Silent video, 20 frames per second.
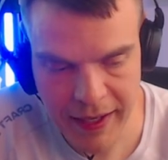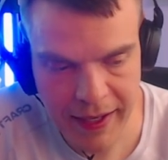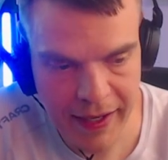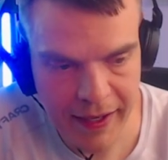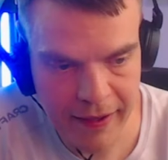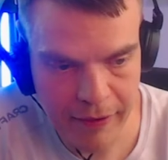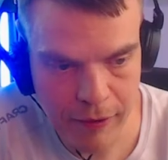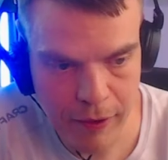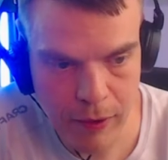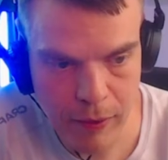
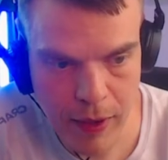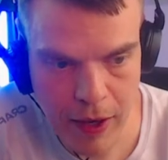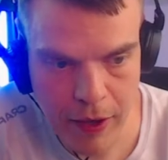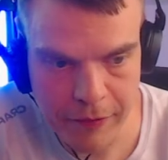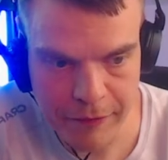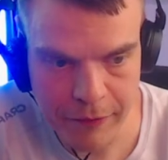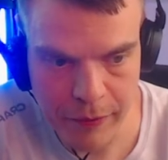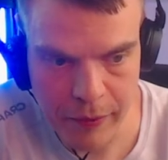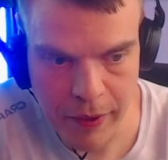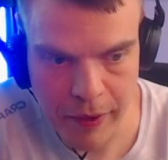and go out
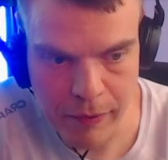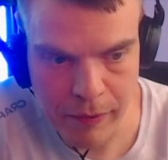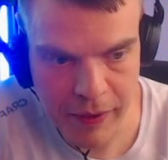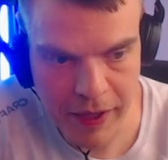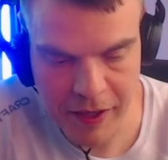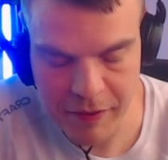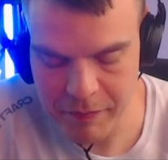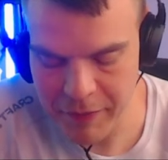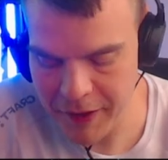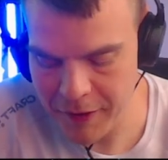for a
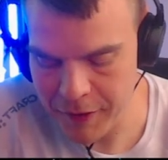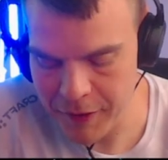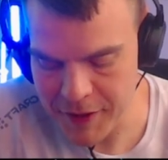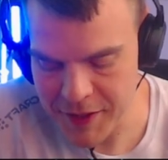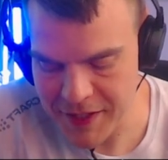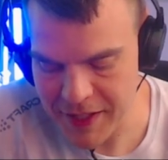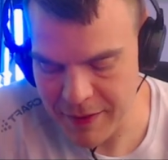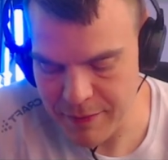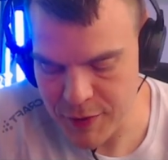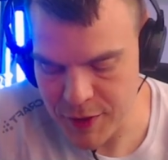run,
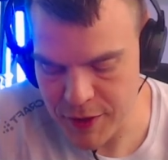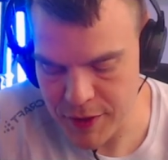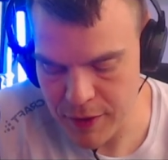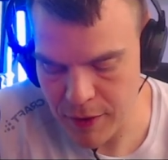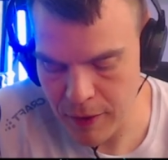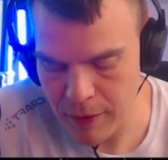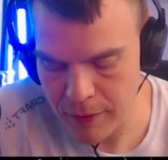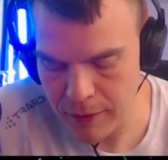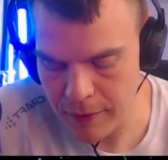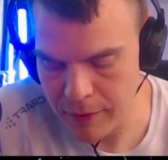because I'm
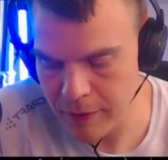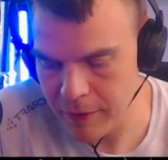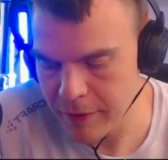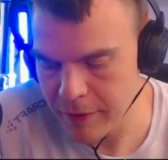so